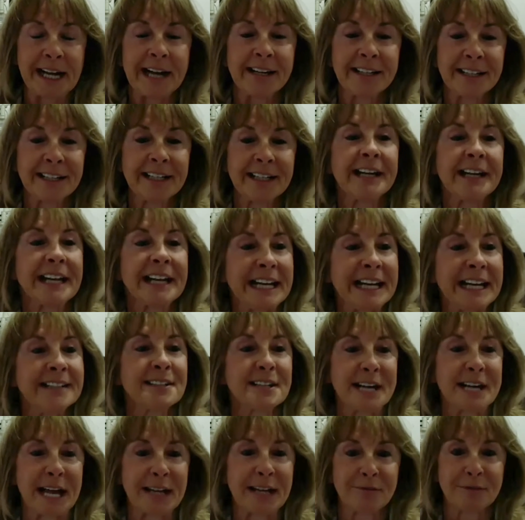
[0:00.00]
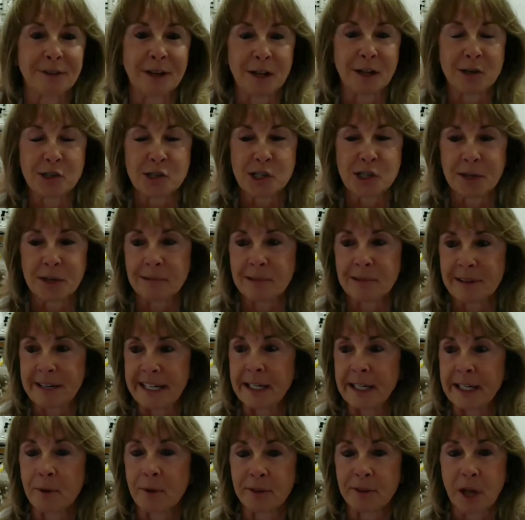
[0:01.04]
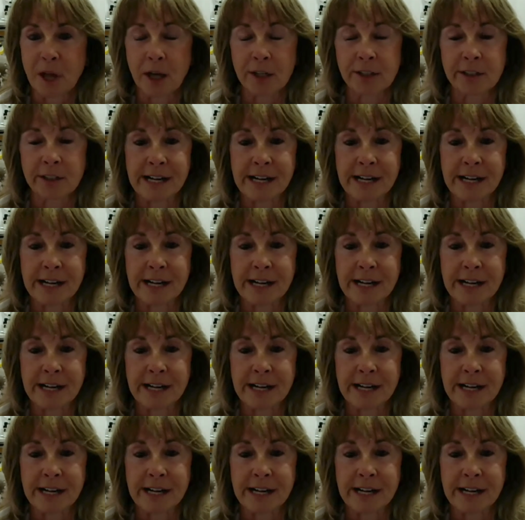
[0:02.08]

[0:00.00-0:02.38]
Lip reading: I did an internet fellowship training with Dr.